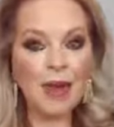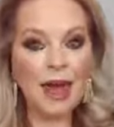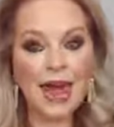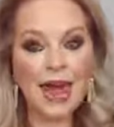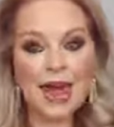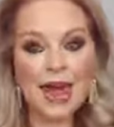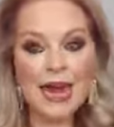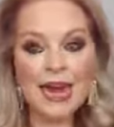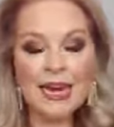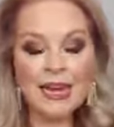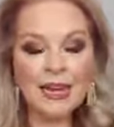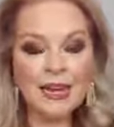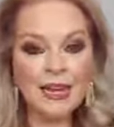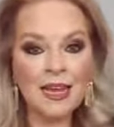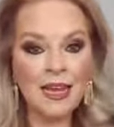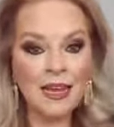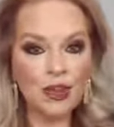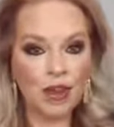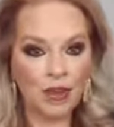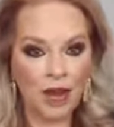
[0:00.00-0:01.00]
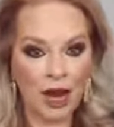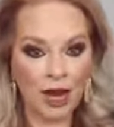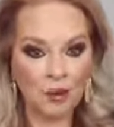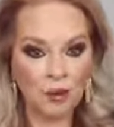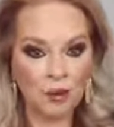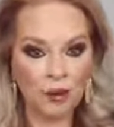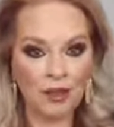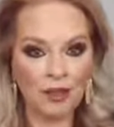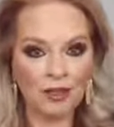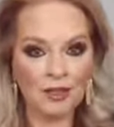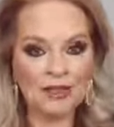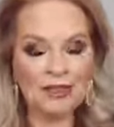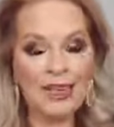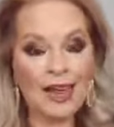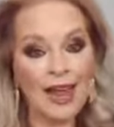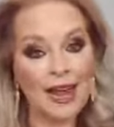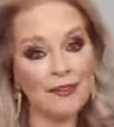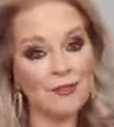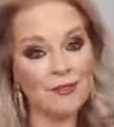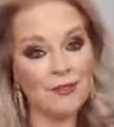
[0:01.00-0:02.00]
pain in general
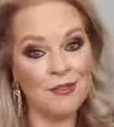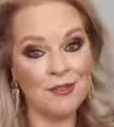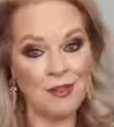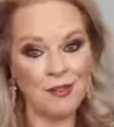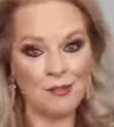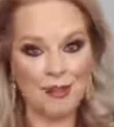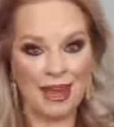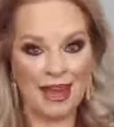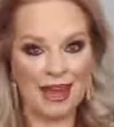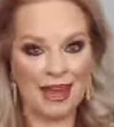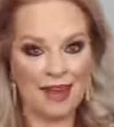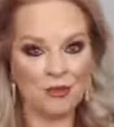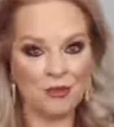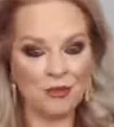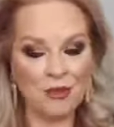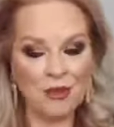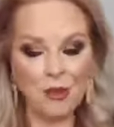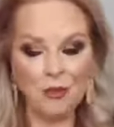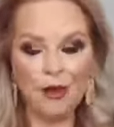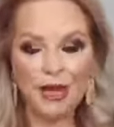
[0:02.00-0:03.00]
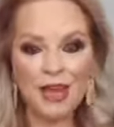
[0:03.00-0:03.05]
tends to be. So